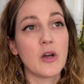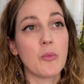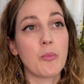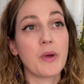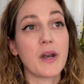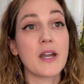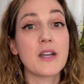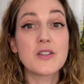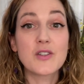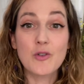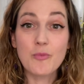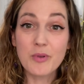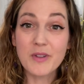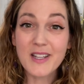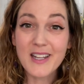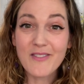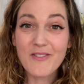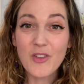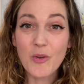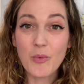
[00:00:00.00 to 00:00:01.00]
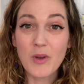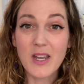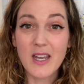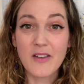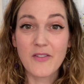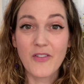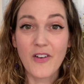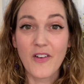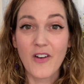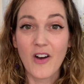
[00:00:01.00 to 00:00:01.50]
But I do believe that
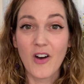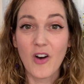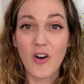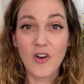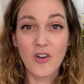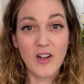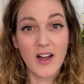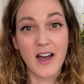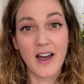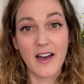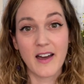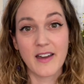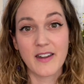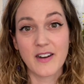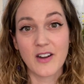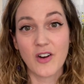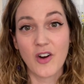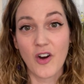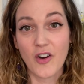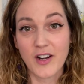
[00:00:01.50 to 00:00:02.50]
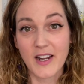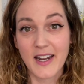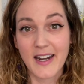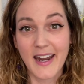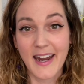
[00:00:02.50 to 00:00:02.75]
we've all had a guardian